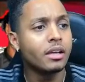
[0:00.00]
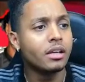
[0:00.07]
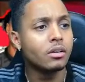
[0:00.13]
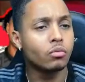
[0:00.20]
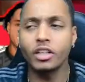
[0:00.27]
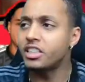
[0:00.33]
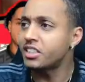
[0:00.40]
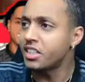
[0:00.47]

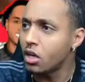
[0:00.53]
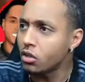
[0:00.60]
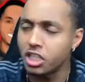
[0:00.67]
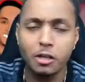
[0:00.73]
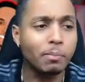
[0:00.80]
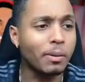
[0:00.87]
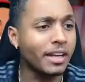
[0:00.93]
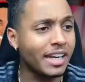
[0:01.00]
Reece Nelson, he
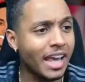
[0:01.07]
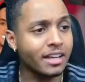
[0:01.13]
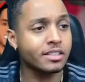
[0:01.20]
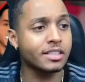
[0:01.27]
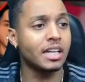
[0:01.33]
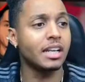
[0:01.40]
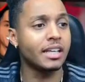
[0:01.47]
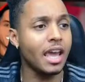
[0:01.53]
played an
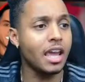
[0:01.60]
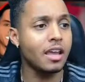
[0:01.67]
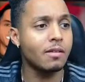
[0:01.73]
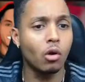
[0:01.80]
excellent game.